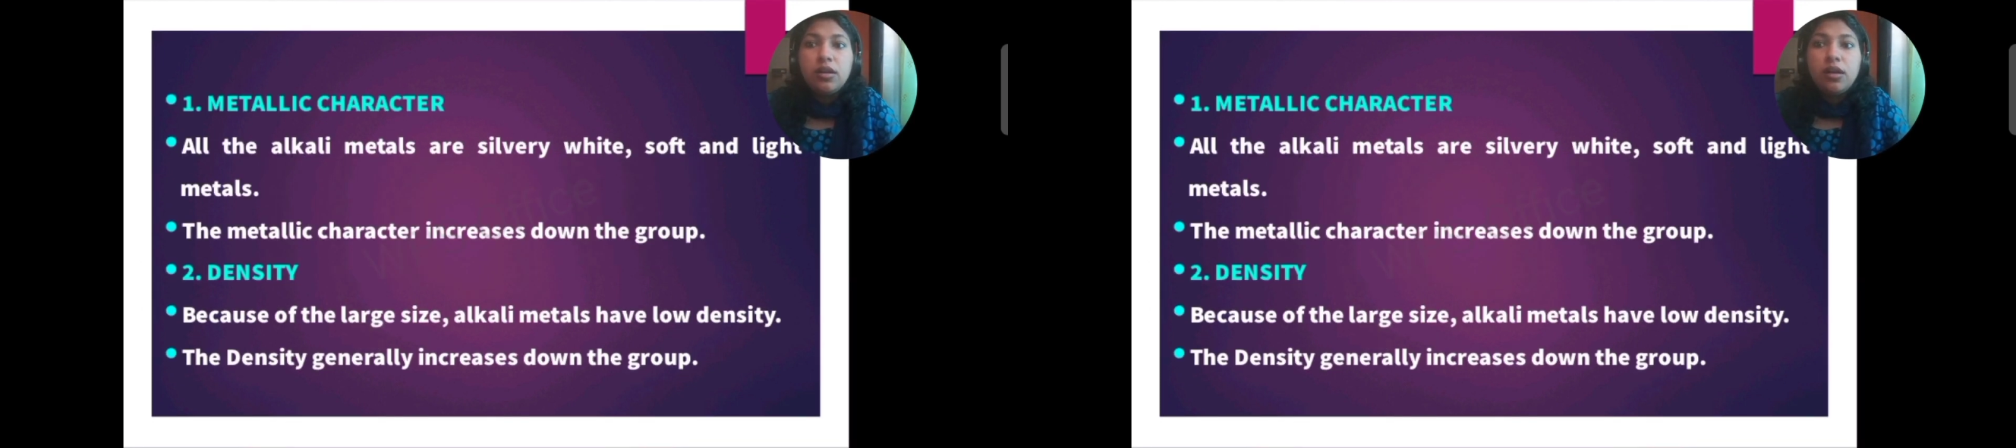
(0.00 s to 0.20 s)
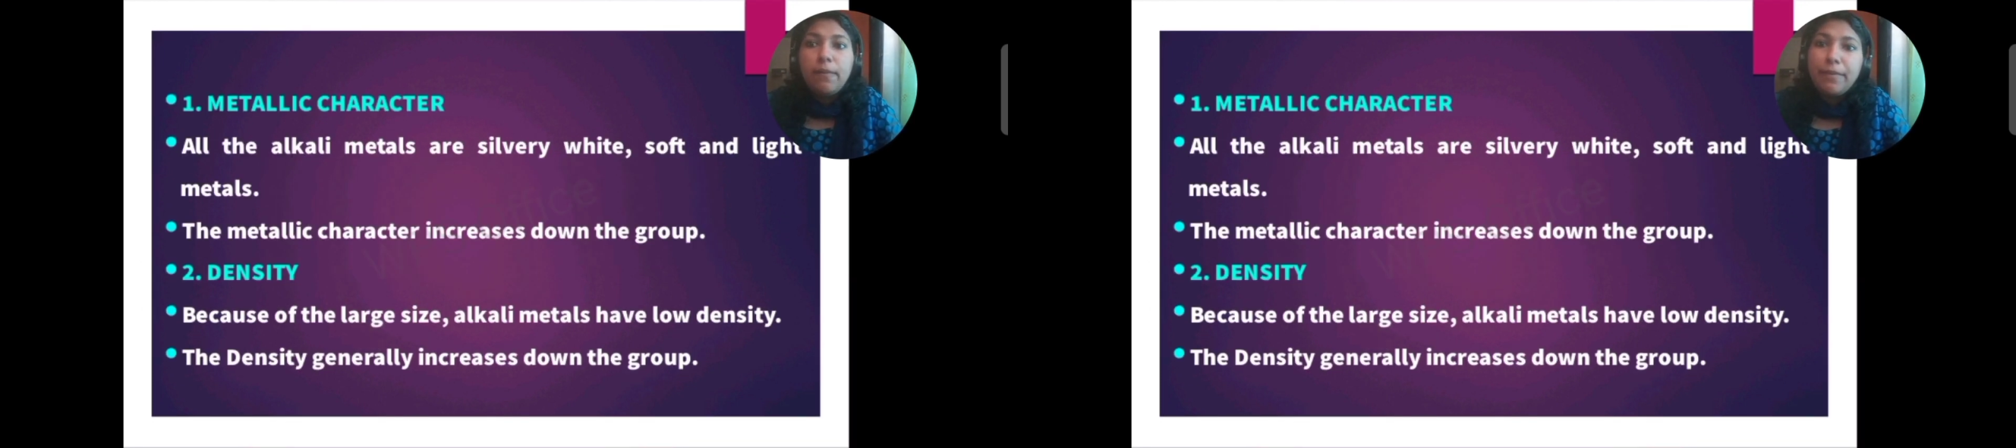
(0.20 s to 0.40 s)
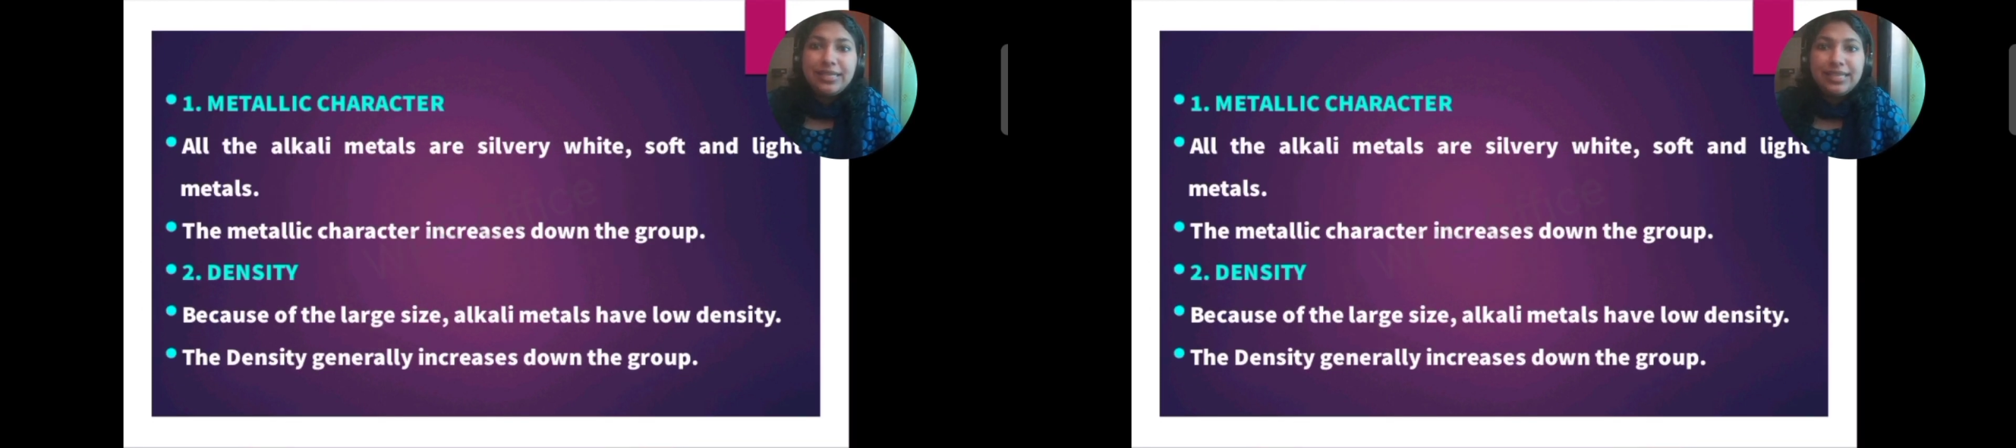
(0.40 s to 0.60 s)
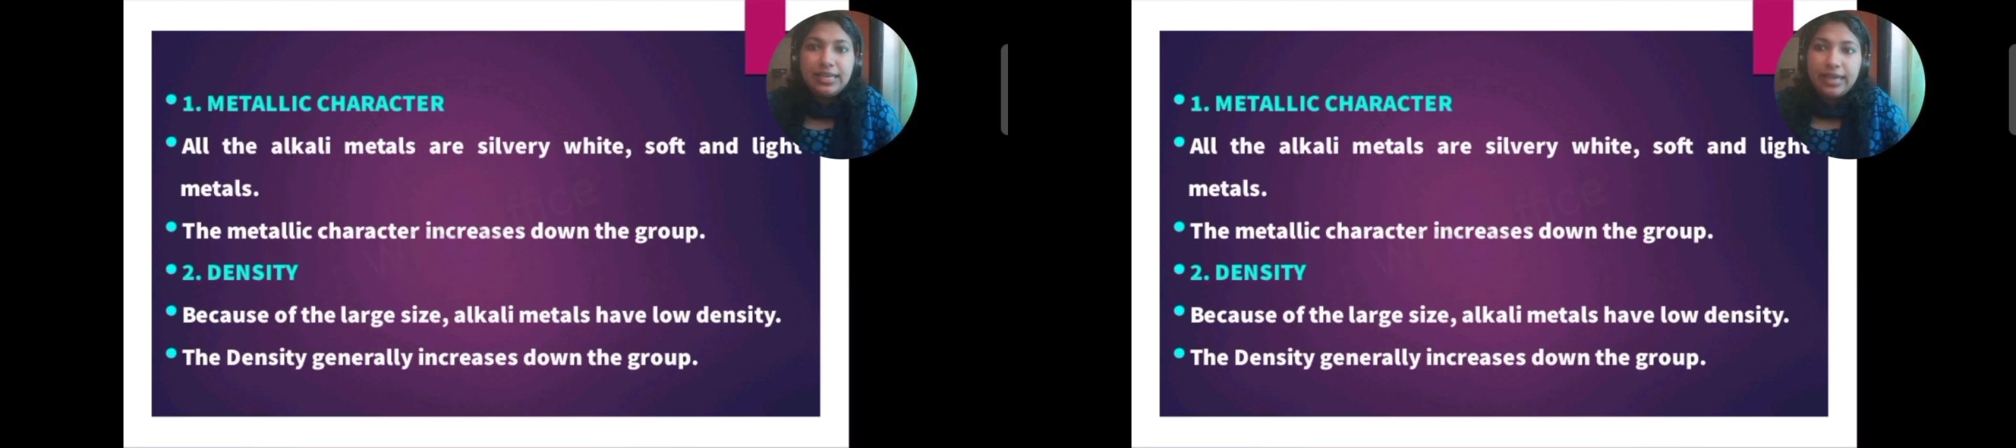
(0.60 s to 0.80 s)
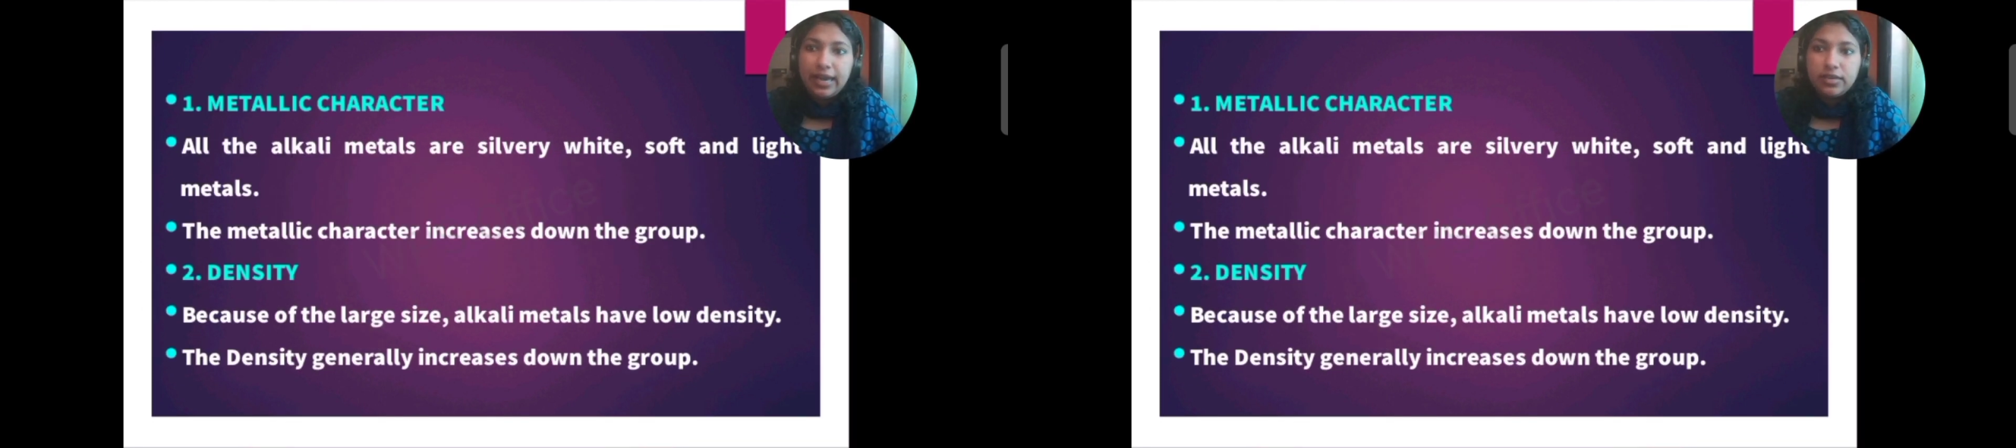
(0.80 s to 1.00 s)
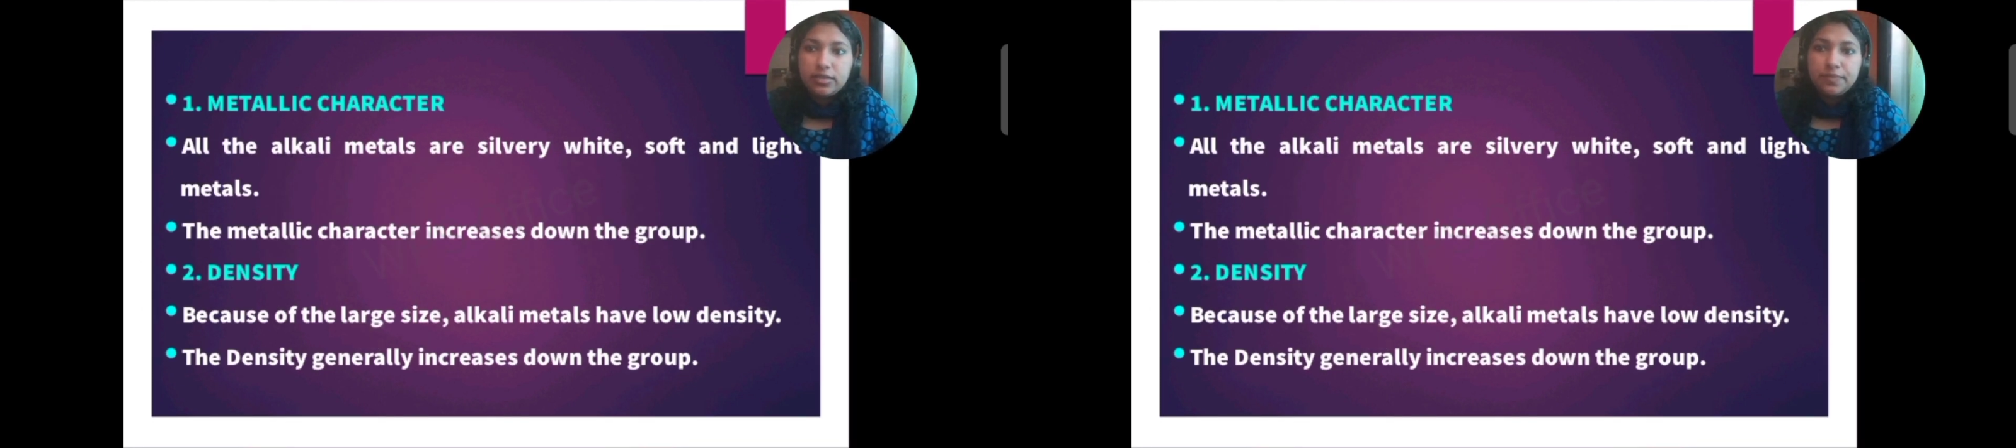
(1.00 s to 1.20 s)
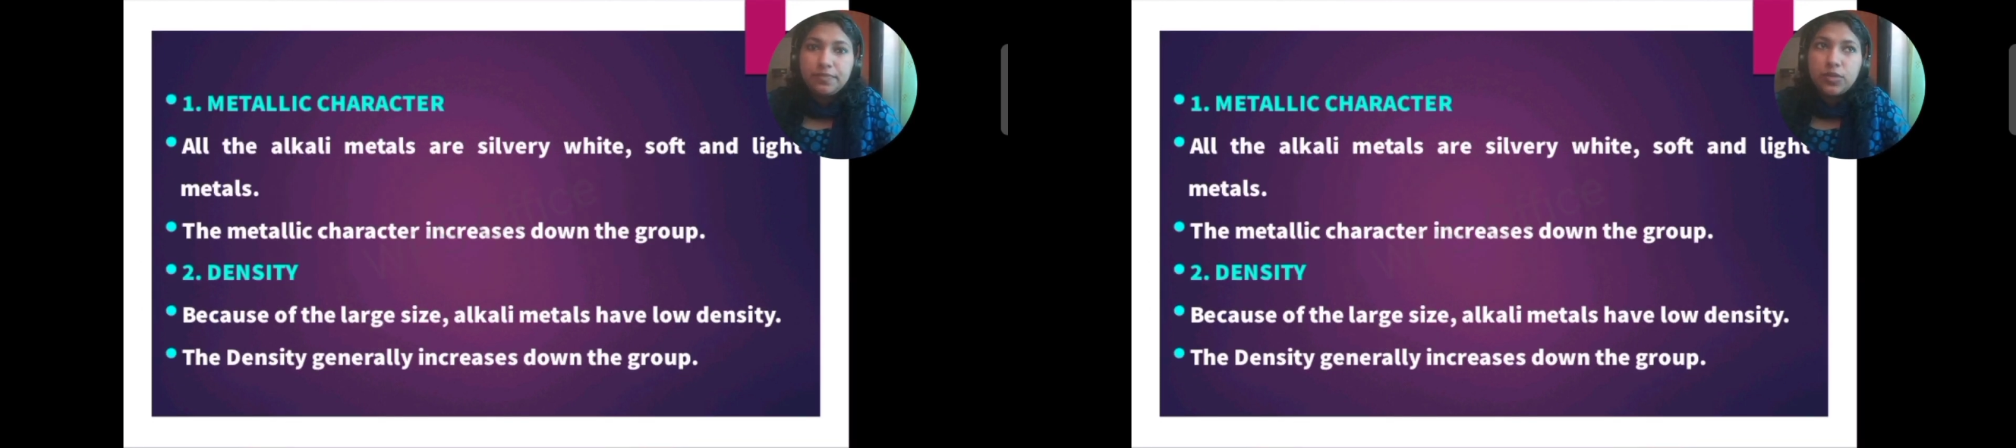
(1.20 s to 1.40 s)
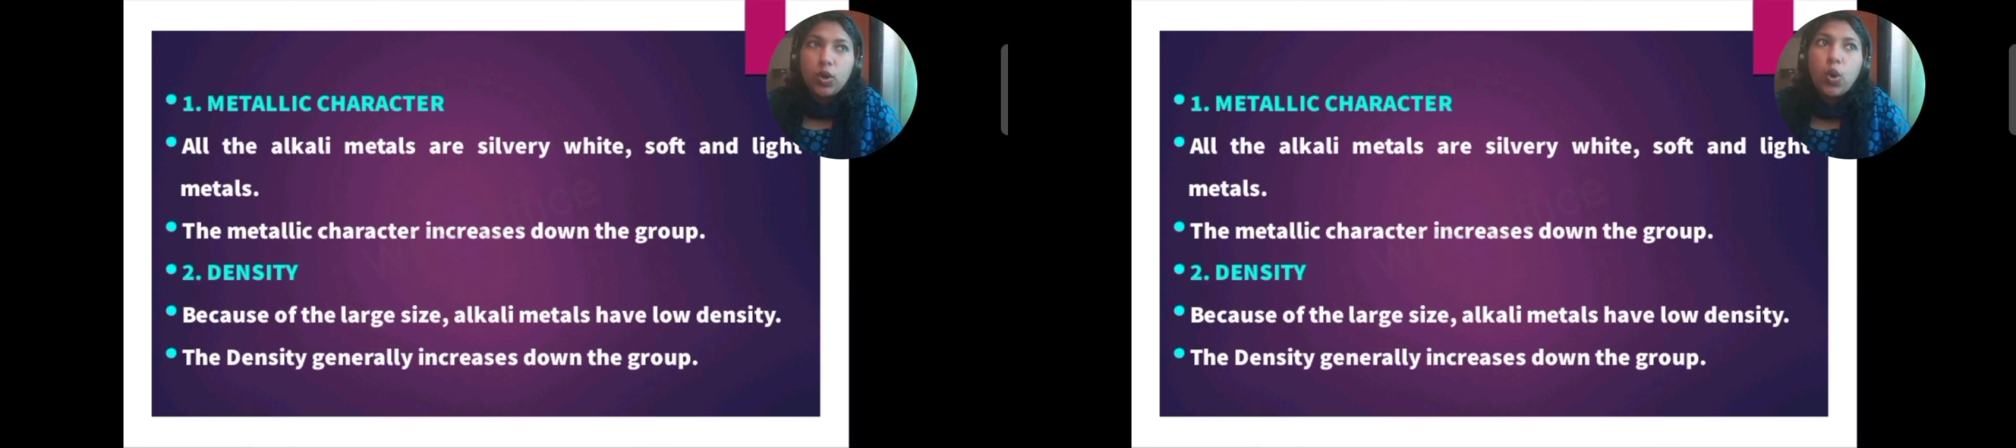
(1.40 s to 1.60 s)
Metallic character.
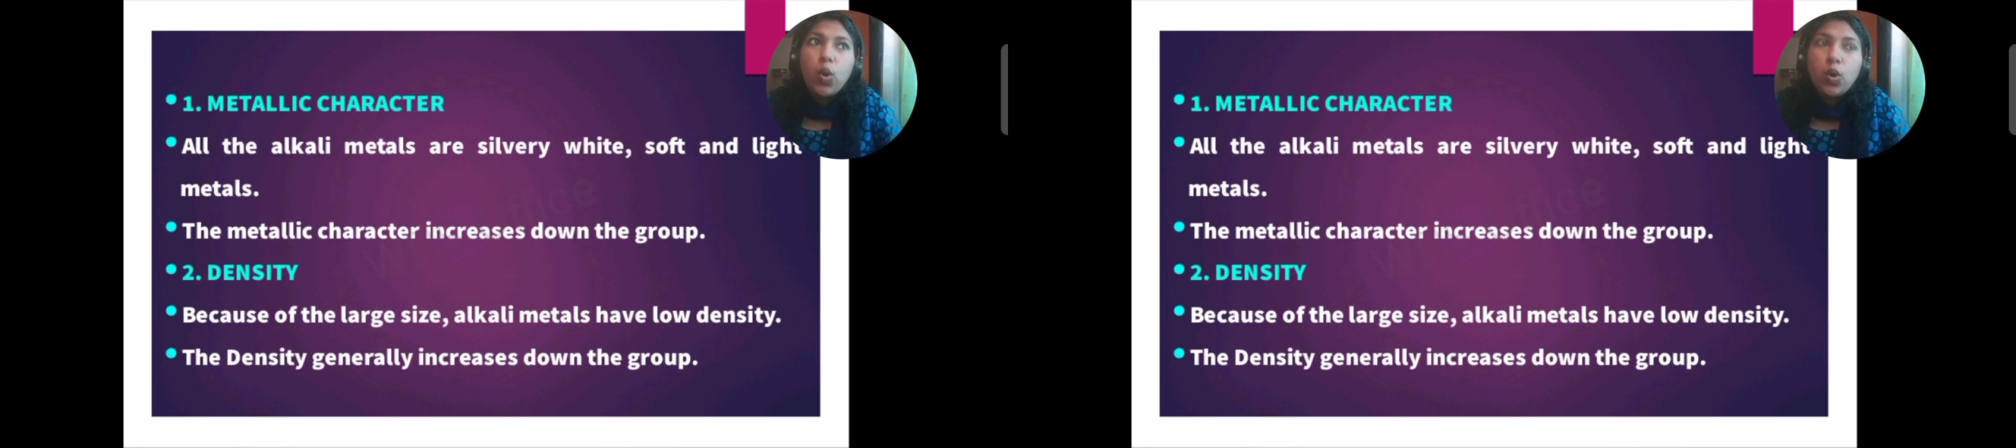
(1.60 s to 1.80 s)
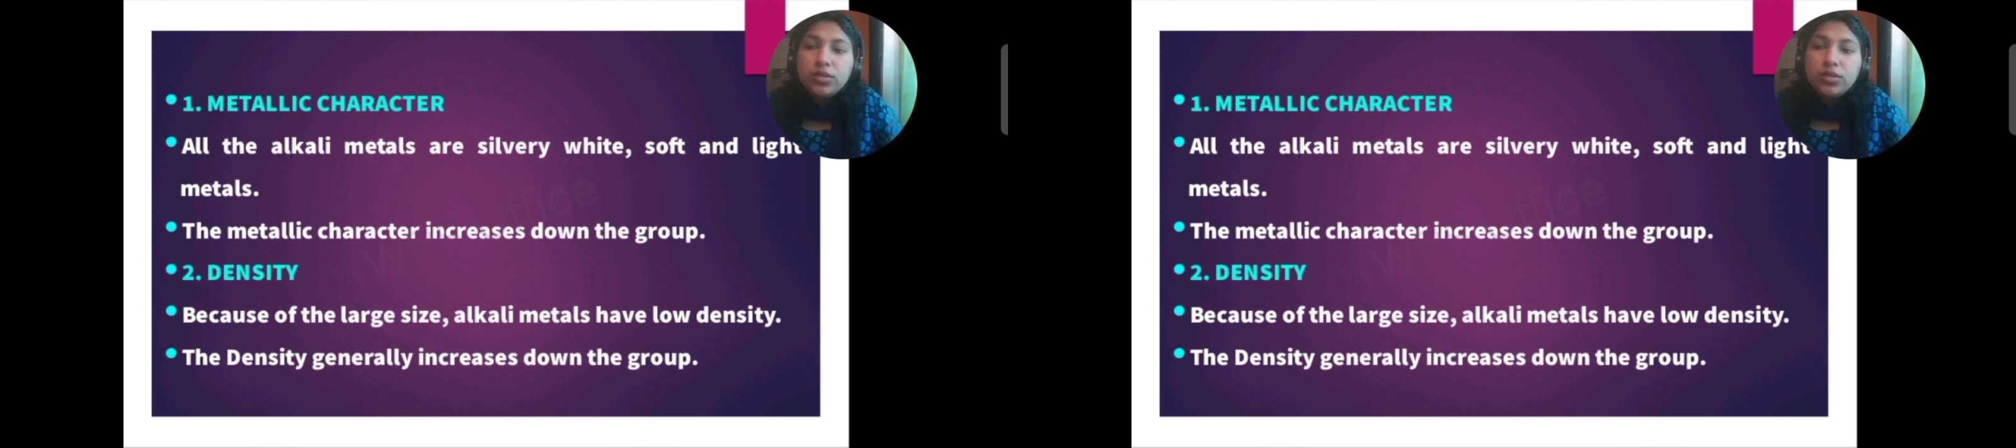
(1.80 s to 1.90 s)
All